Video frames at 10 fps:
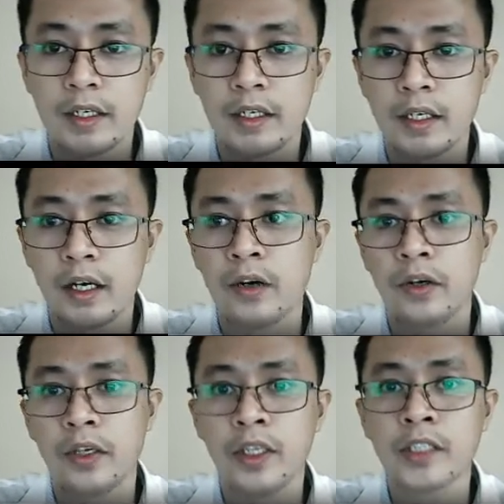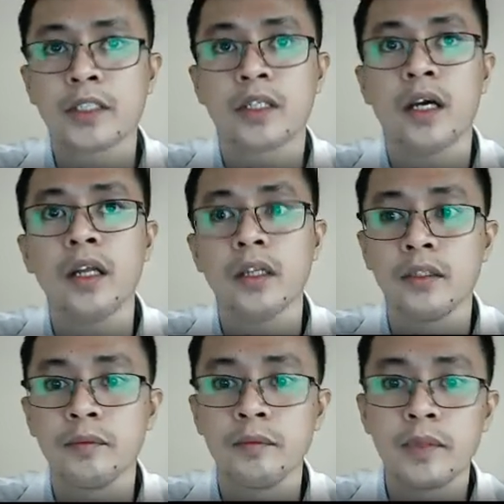or each
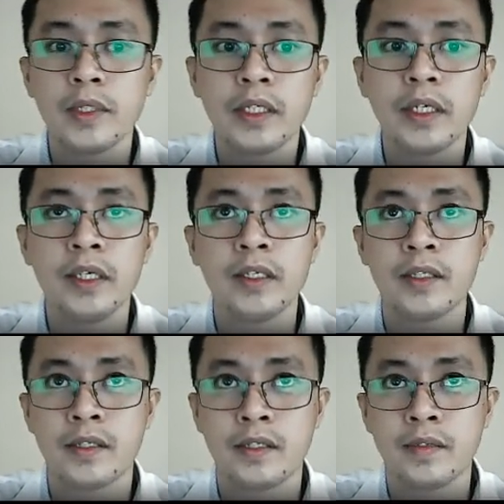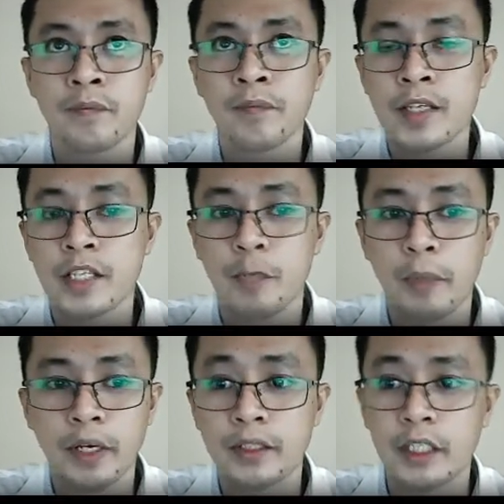column is
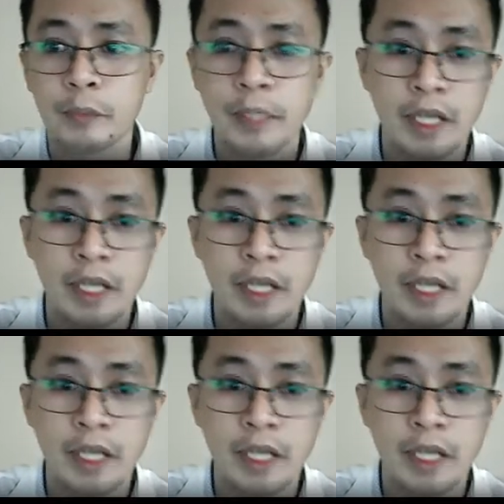separated by a